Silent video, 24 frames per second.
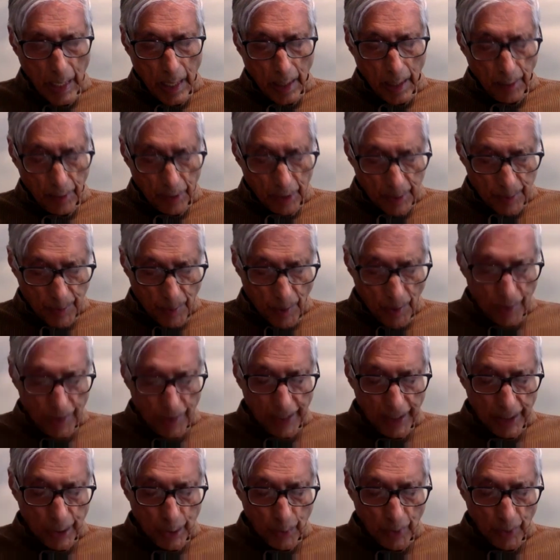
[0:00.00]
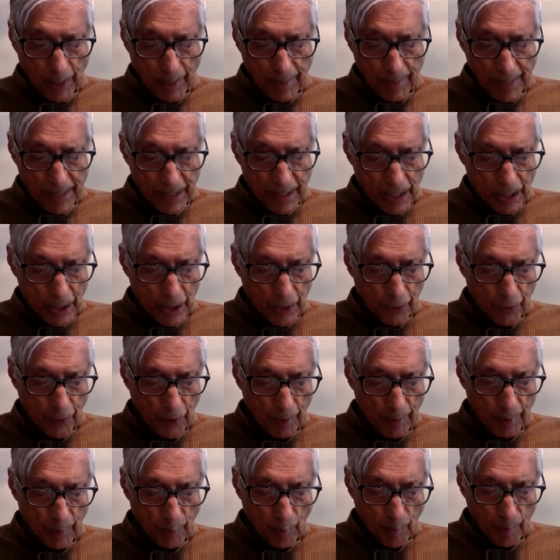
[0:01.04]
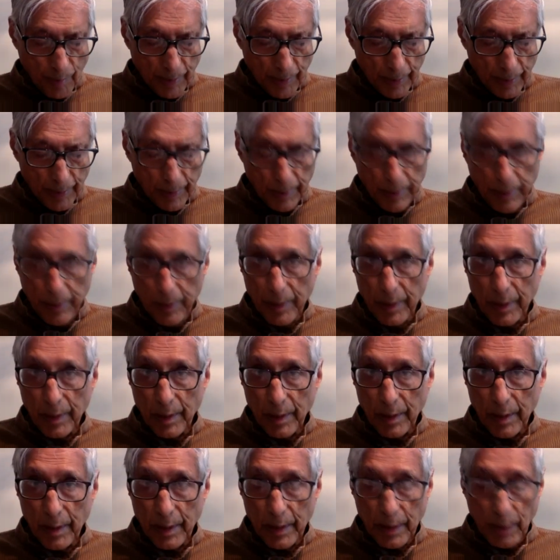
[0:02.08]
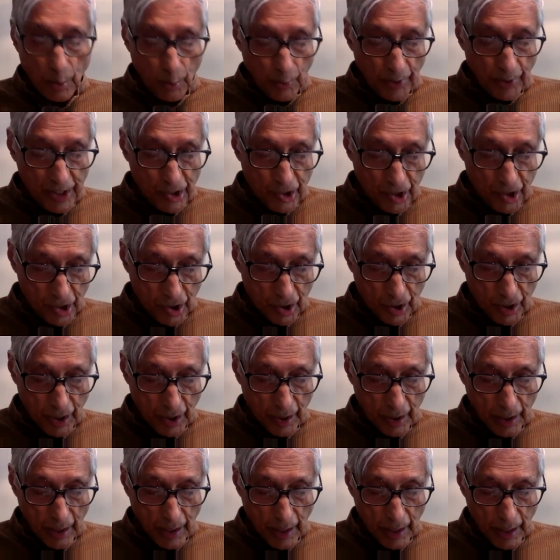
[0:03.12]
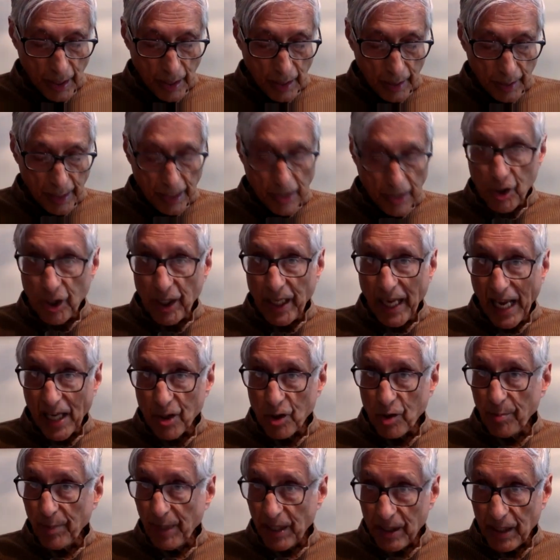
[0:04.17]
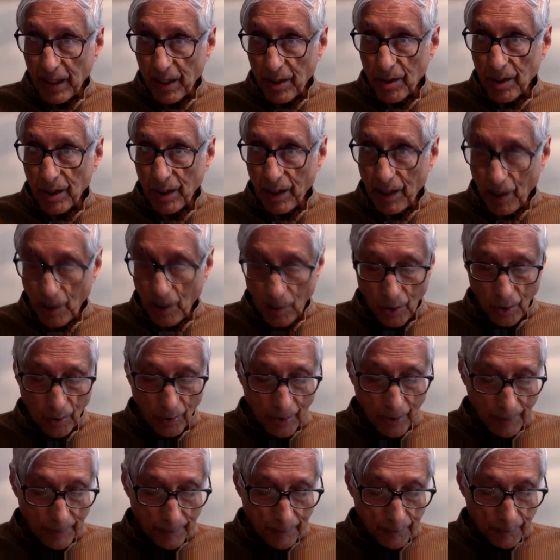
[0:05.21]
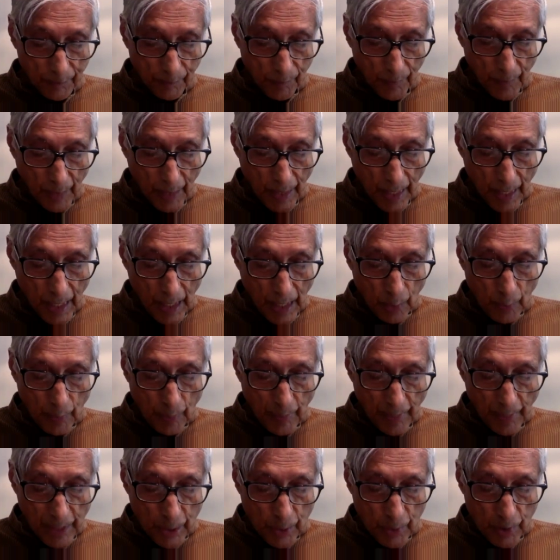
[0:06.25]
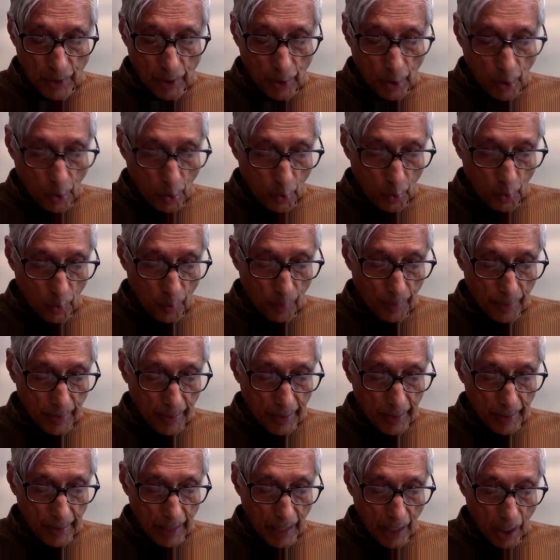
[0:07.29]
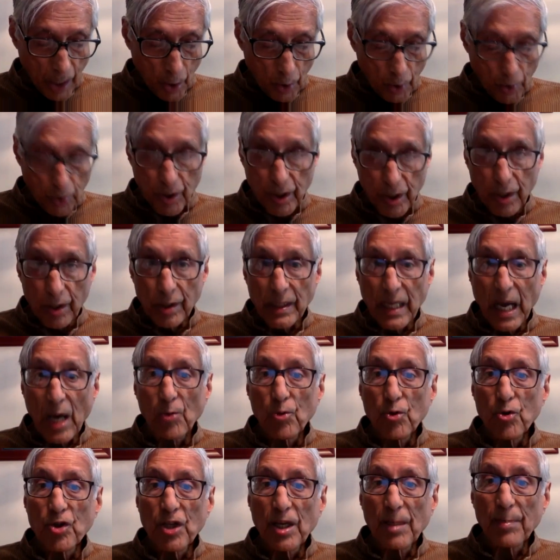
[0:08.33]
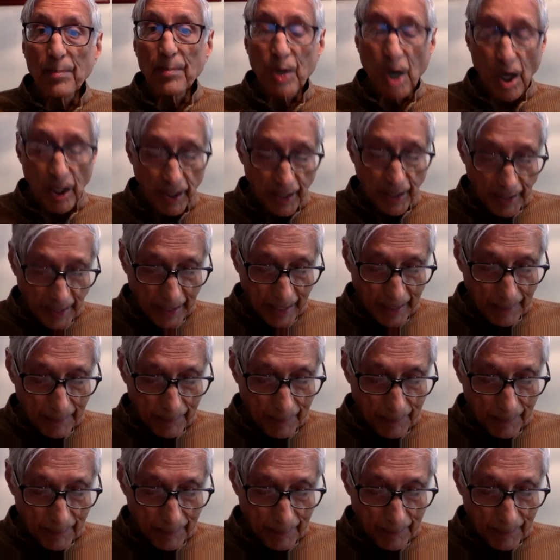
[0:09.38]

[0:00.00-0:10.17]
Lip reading: Responding to a message from a woman who insisted that she had to meet us in Lahore, we went to her home in Lahore's township colony,